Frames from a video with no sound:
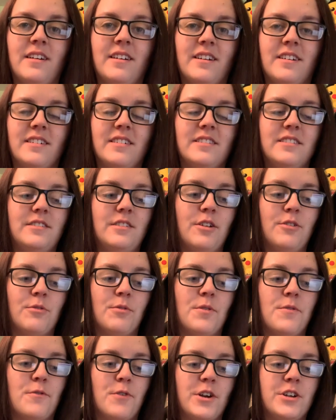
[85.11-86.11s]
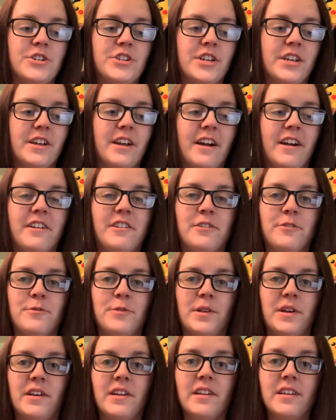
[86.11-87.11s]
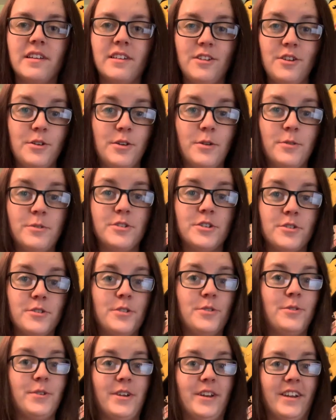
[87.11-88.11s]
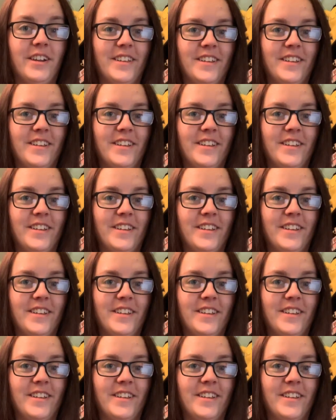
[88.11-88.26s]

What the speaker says: a refreshing kind of like, you know what you're doing.